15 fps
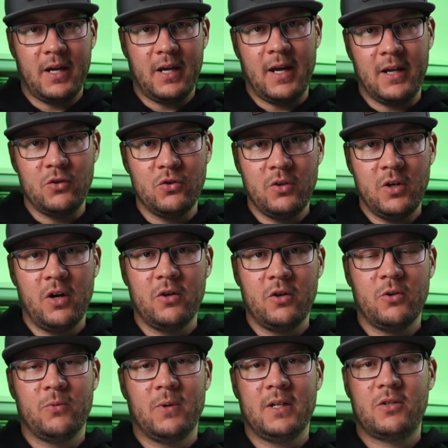and you know
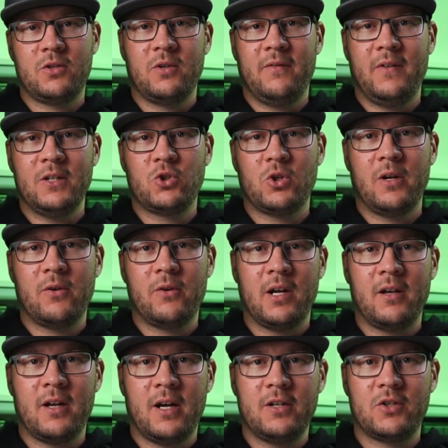you want to eventually
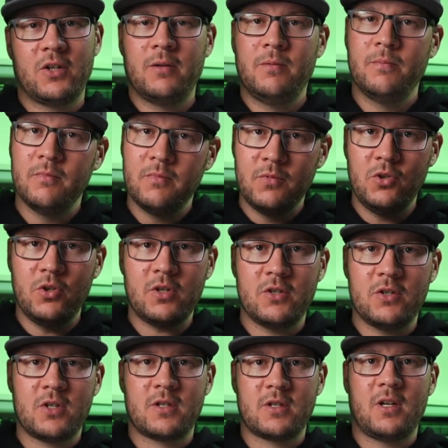run nitro, you can
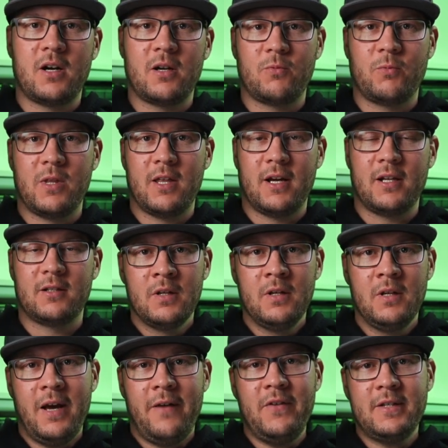just start with that.
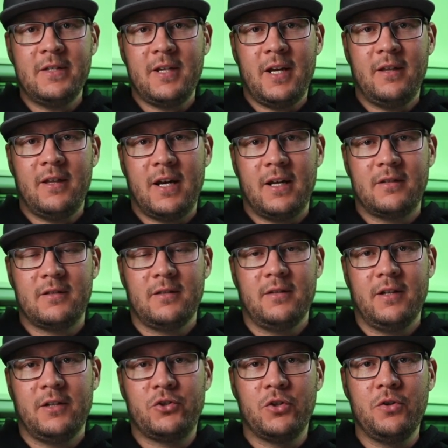Having said that,
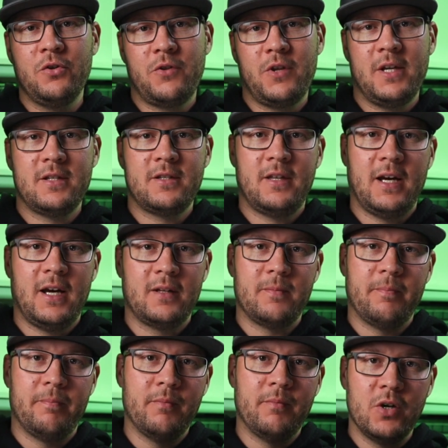the truth is
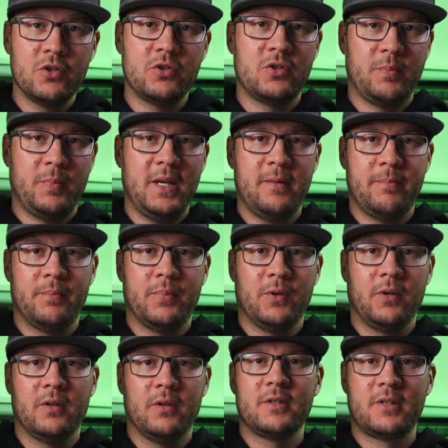that most
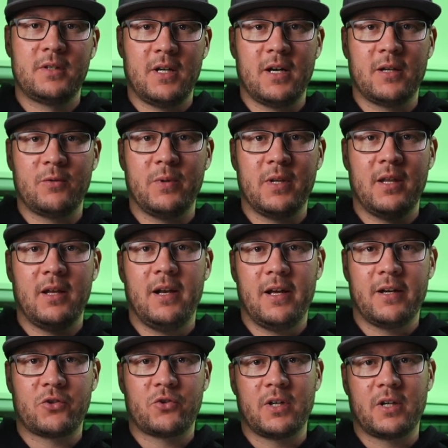people start with
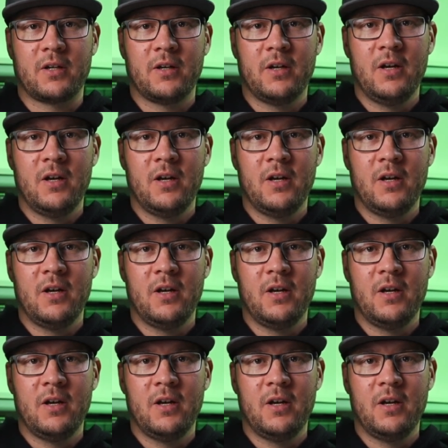electric.